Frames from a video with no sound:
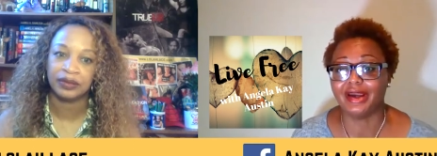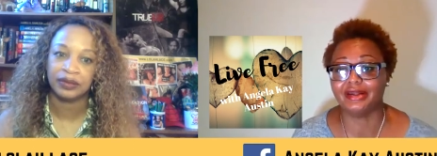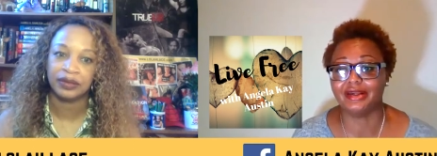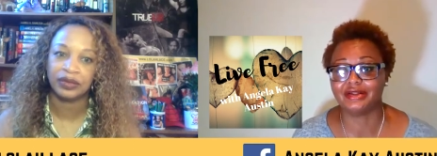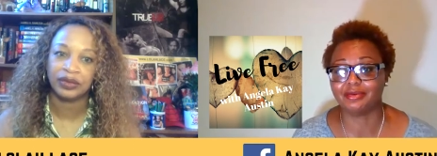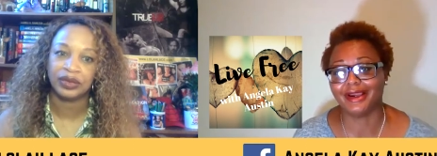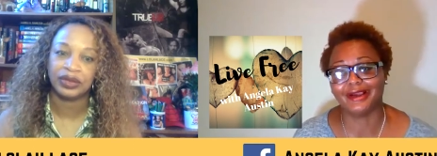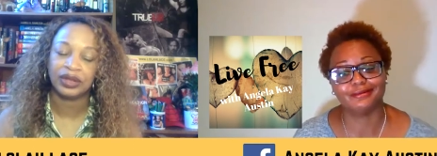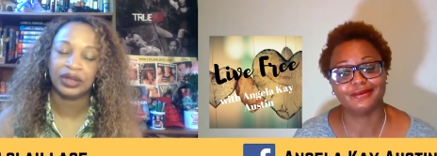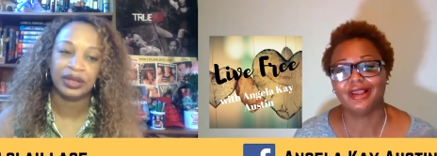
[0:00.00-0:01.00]
Speaker 1: ideas. I'm
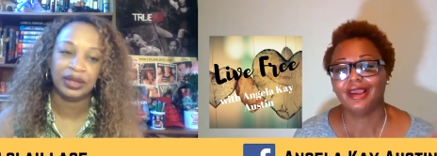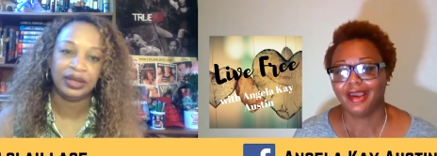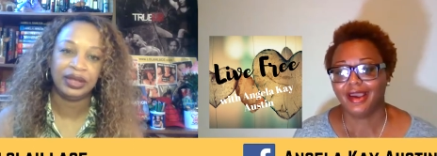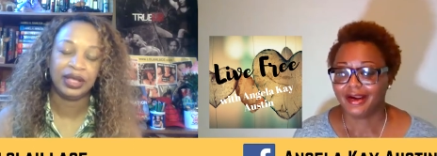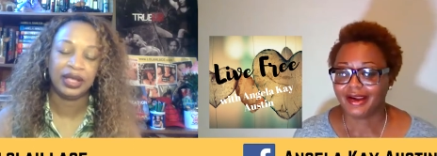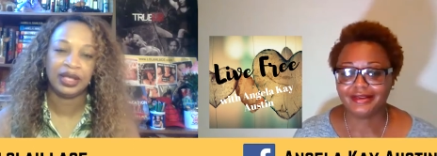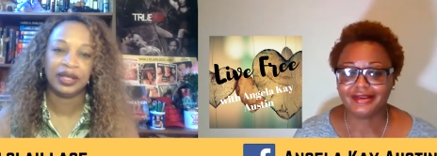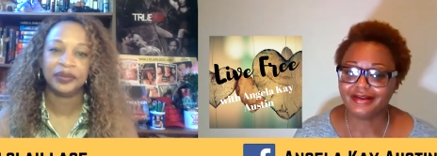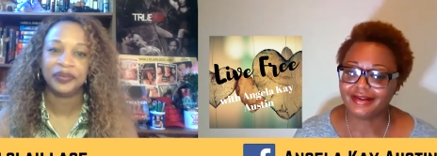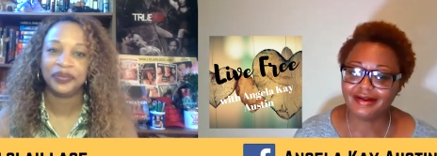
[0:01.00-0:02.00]
like, yeah,
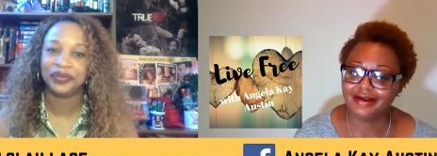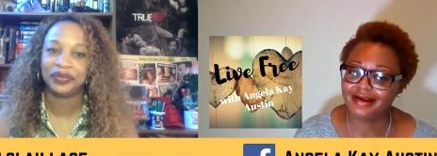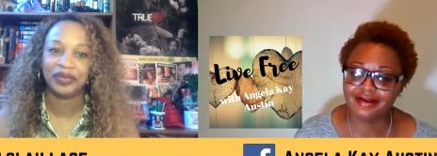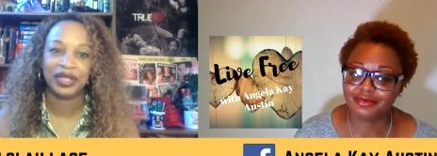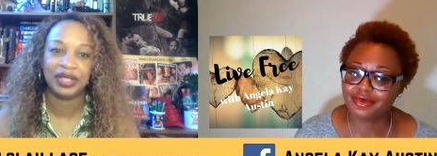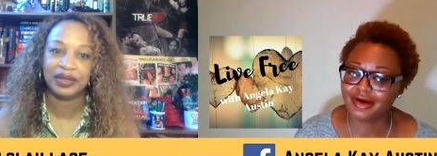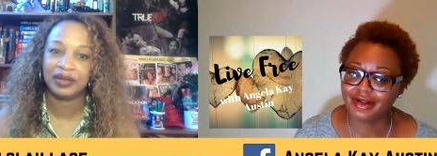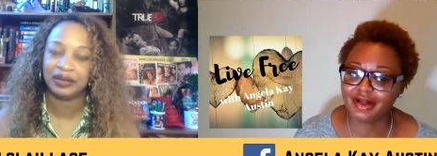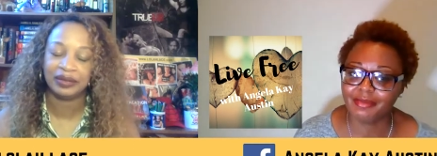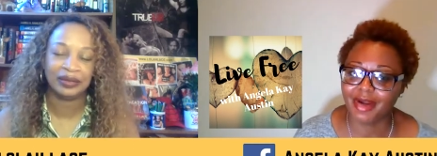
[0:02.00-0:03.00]
these ideas. I'm
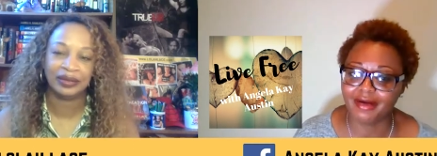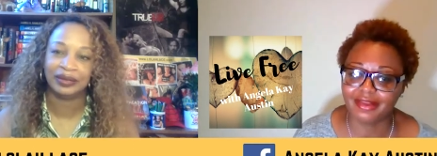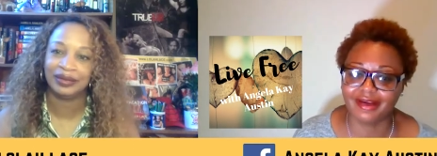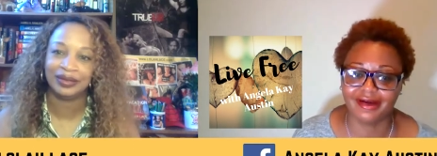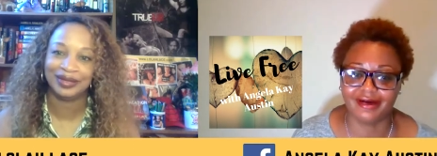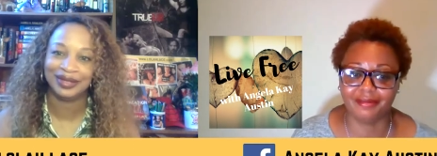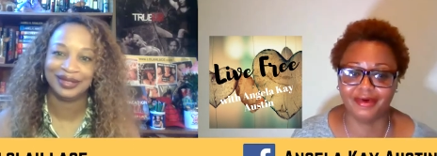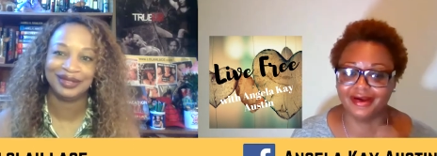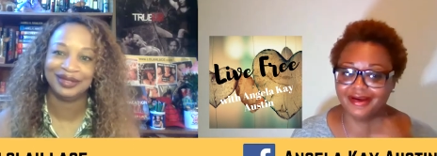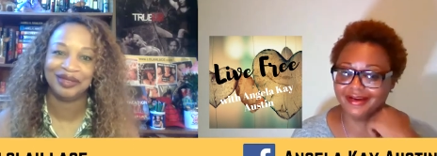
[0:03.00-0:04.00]
trying to get them out
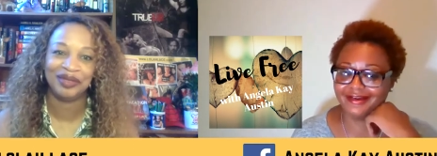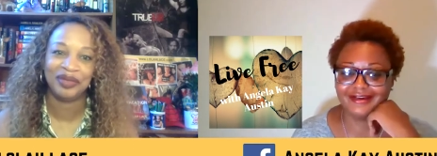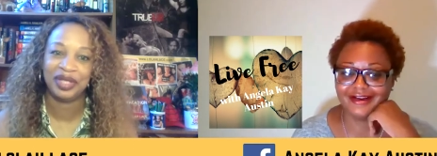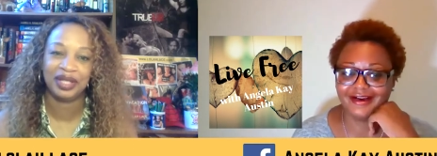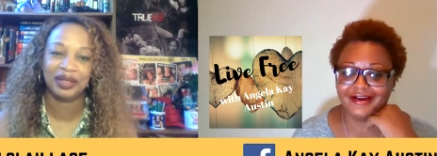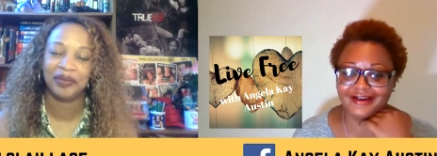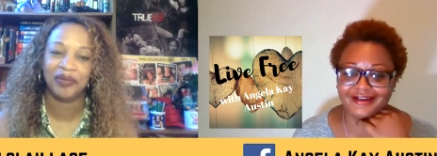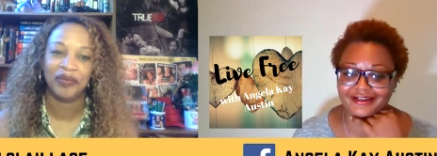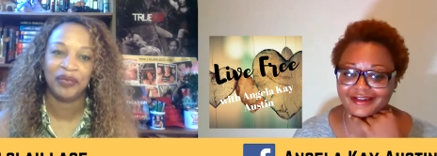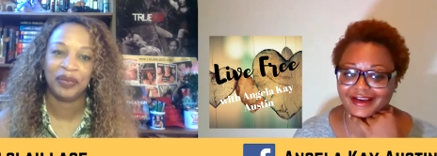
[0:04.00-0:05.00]
there, but you
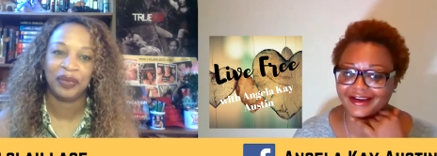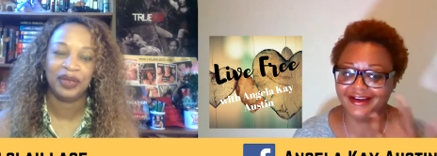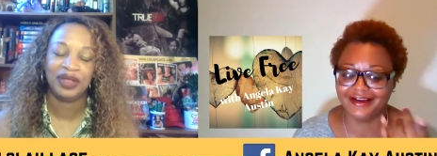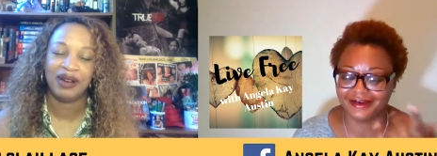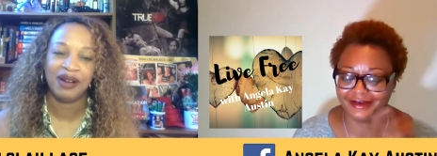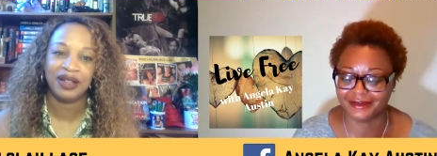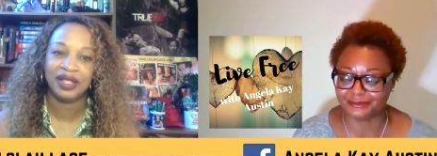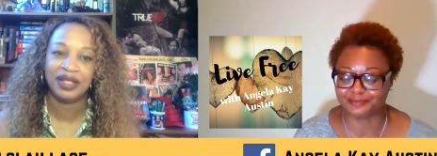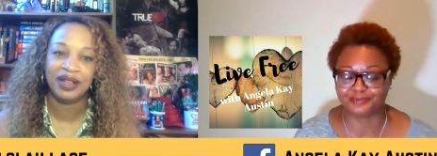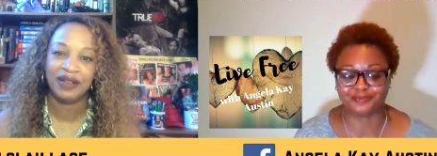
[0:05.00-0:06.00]
know, hey,
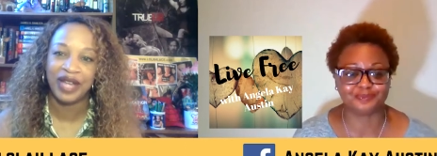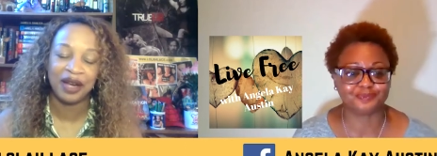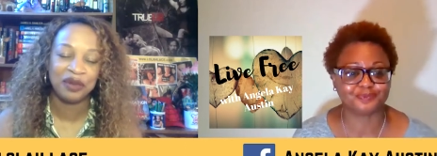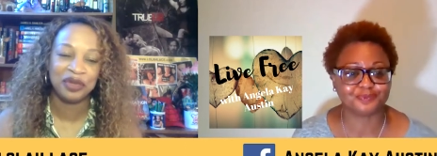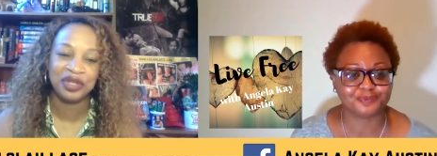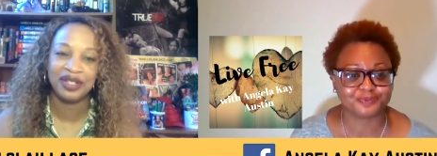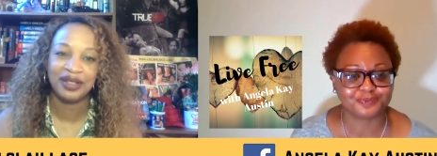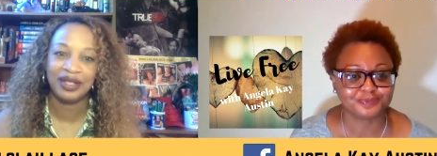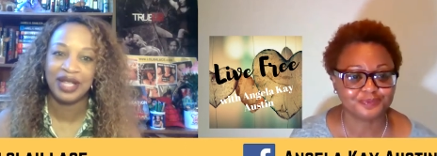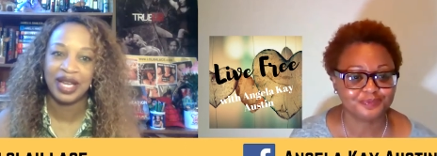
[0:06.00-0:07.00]
enough
Speaker 2: hours in the
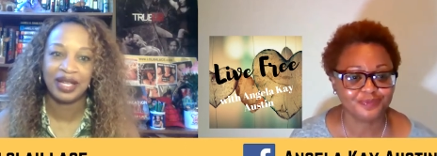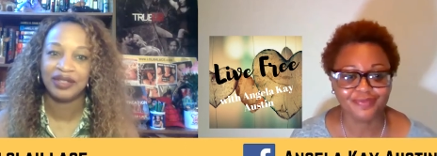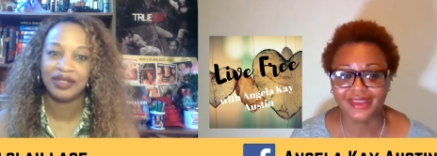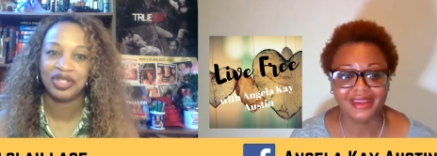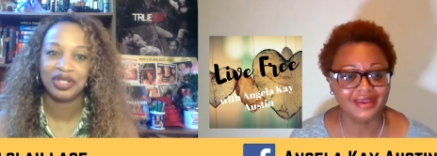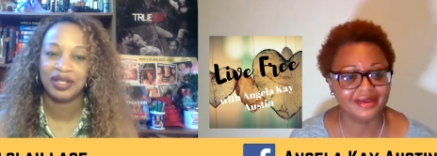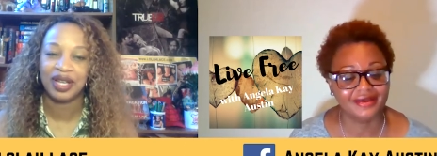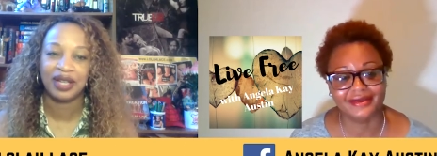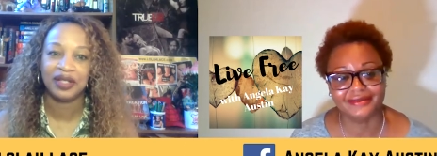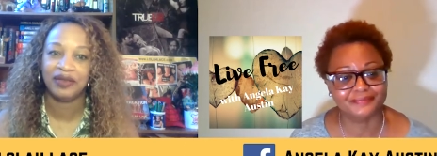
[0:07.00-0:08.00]
day. It's just not
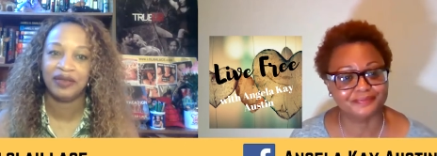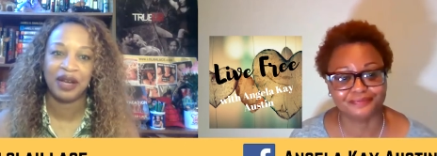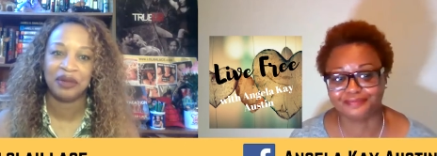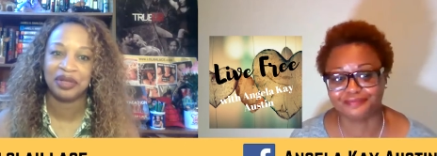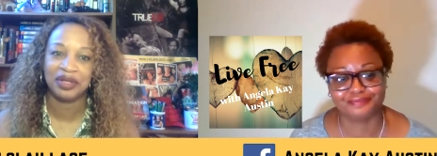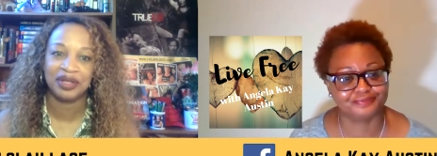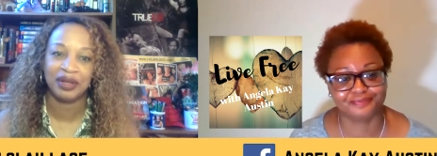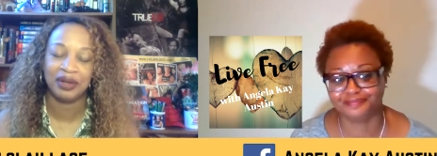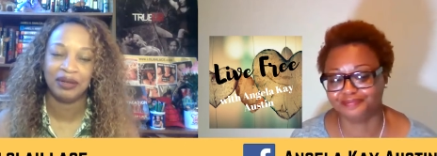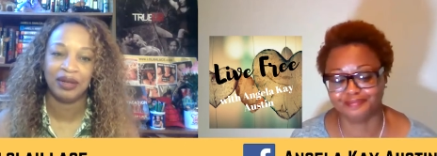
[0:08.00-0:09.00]
enough hours.
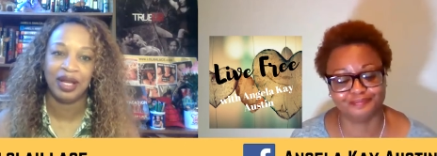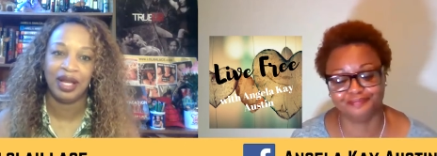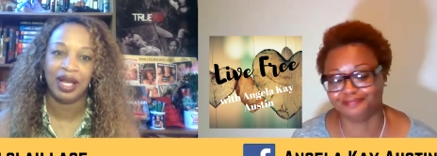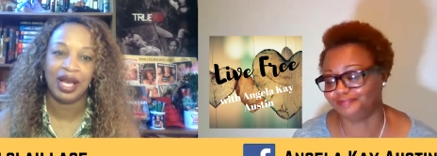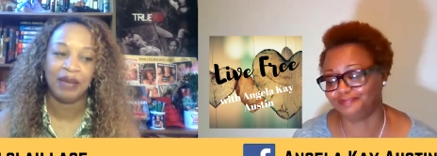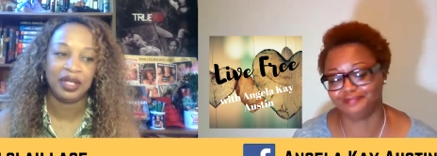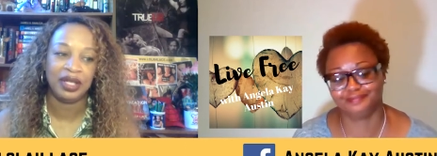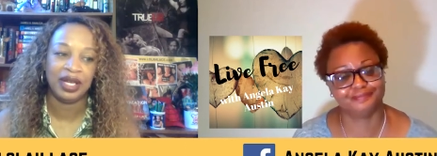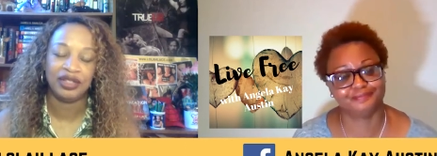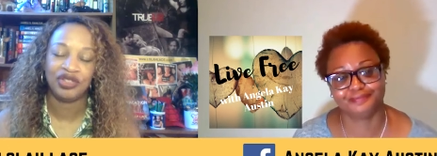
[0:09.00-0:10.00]
So, mm-hmm. I mean,
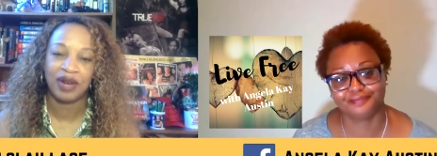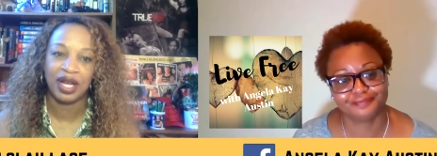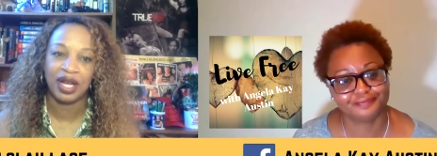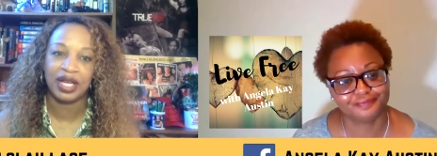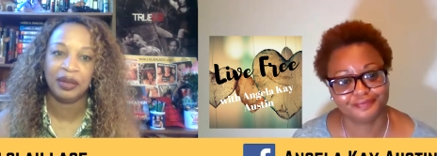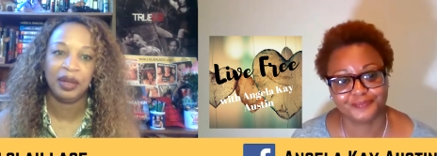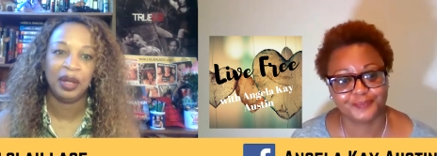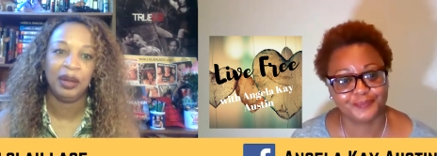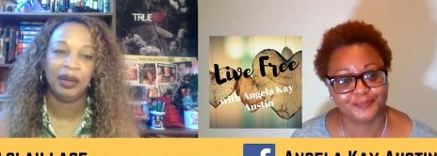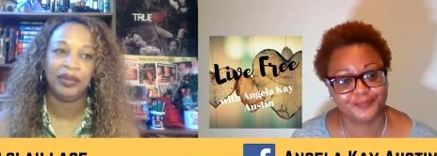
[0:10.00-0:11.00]
I try,
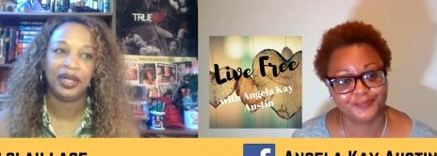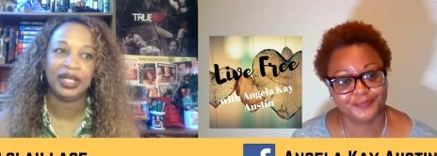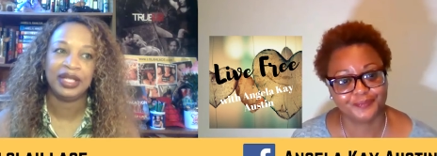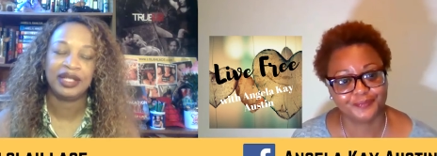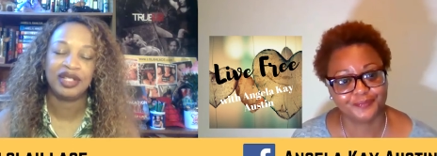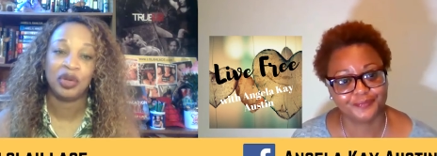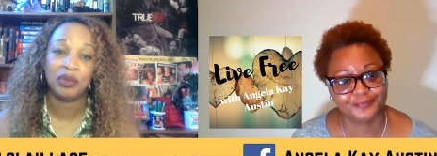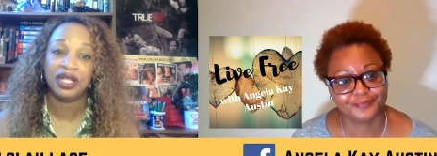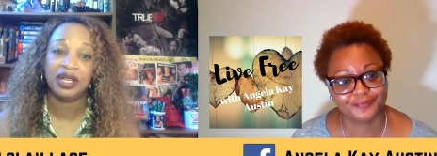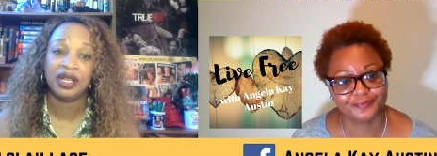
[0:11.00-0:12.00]
but it's so many. Un-